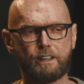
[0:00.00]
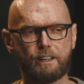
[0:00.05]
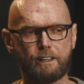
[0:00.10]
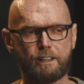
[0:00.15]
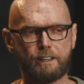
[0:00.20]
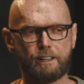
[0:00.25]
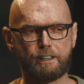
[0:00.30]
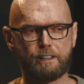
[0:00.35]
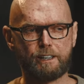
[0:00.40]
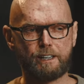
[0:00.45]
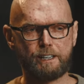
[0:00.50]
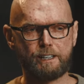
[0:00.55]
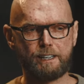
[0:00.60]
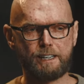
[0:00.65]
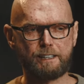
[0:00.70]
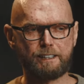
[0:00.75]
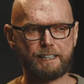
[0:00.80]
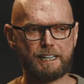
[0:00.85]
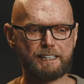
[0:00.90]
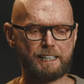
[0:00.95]

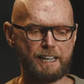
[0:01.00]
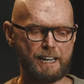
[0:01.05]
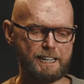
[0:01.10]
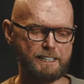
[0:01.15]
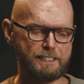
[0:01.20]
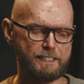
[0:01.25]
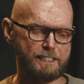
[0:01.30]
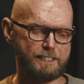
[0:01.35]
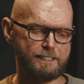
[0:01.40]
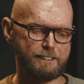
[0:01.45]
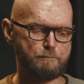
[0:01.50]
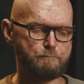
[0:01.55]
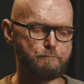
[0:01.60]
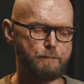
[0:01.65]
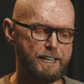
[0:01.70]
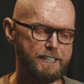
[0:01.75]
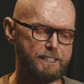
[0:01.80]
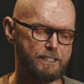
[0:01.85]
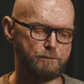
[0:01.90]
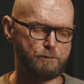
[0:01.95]
In that case, it's a
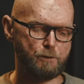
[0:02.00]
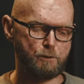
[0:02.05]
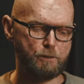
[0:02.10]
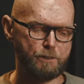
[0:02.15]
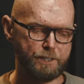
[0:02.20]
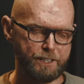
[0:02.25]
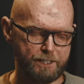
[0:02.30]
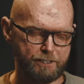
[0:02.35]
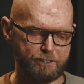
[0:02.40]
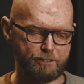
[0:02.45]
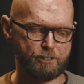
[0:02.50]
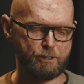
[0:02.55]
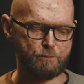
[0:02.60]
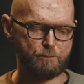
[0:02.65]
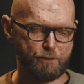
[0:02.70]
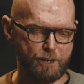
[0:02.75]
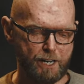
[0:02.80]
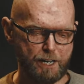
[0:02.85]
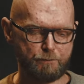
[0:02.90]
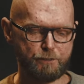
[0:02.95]
mix of all these
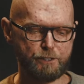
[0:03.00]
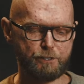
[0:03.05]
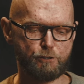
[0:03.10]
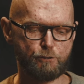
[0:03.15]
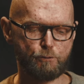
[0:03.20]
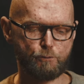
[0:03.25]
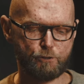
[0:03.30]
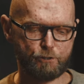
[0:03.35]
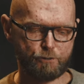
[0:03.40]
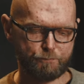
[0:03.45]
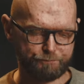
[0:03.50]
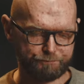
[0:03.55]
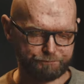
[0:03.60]
top 5 issues.